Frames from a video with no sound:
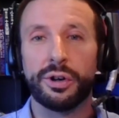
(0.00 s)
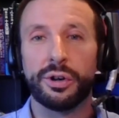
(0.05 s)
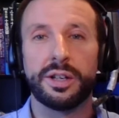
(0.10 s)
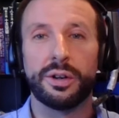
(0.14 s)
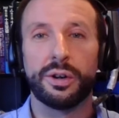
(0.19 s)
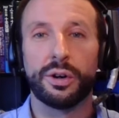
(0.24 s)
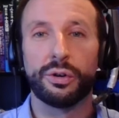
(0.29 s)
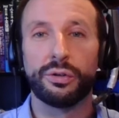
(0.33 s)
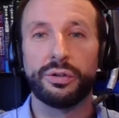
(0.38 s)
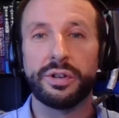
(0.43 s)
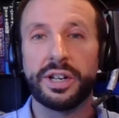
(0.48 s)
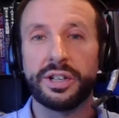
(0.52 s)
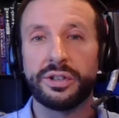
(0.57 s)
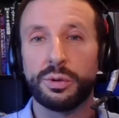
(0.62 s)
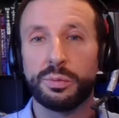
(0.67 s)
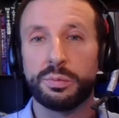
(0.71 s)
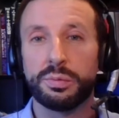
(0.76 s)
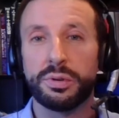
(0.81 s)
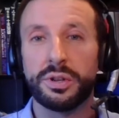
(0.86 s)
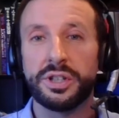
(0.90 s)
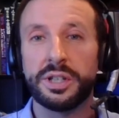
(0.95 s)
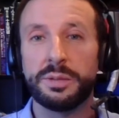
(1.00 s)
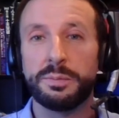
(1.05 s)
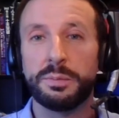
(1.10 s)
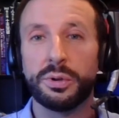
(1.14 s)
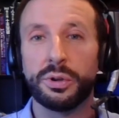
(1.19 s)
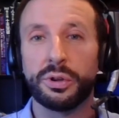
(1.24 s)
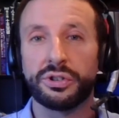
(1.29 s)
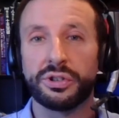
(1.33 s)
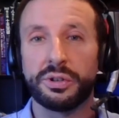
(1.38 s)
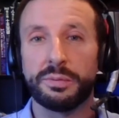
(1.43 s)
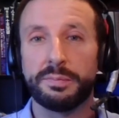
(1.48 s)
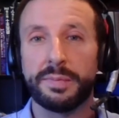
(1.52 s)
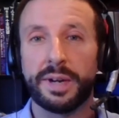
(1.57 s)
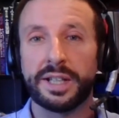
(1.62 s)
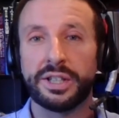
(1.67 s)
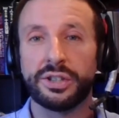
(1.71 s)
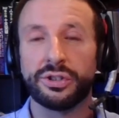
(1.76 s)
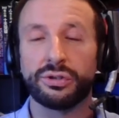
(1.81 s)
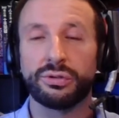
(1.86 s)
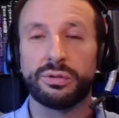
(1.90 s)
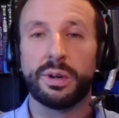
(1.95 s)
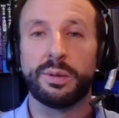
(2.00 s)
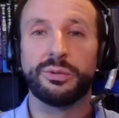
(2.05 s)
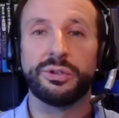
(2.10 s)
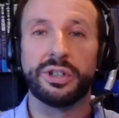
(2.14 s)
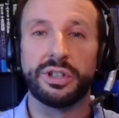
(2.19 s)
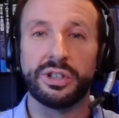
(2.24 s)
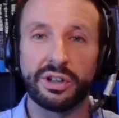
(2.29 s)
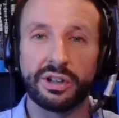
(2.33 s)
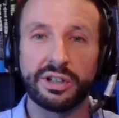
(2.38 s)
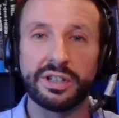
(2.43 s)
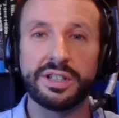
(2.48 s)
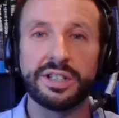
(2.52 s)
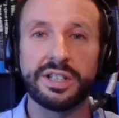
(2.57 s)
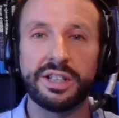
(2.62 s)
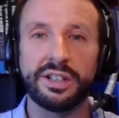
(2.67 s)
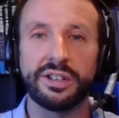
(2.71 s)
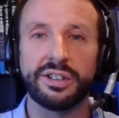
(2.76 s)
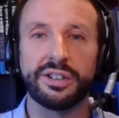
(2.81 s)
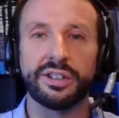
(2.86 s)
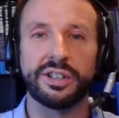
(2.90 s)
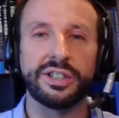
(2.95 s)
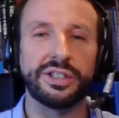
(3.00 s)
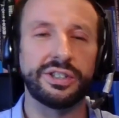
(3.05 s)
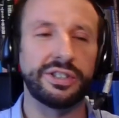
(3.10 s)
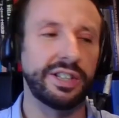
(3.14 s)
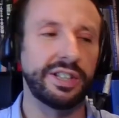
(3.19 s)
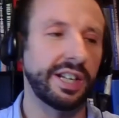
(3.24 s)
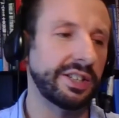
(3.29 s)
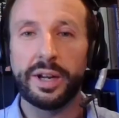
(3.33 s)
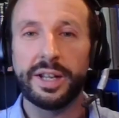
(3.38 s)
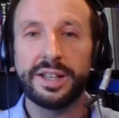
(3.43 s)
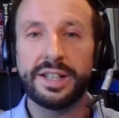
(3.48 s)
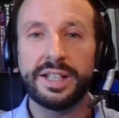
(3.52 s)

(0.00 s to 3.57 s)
Oriental printed books and manuscripts in 1936.